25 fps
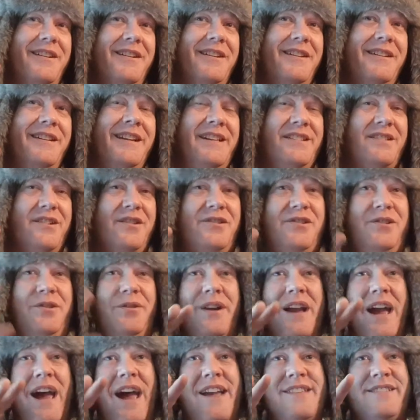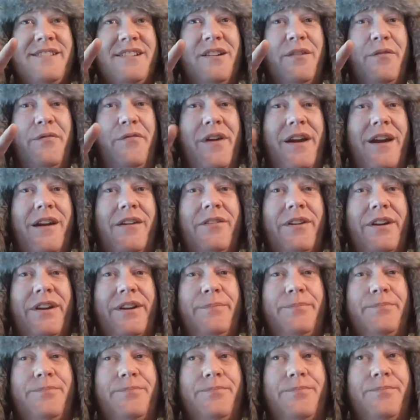these are two guys that
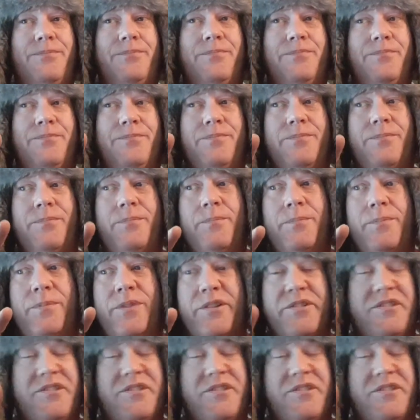are their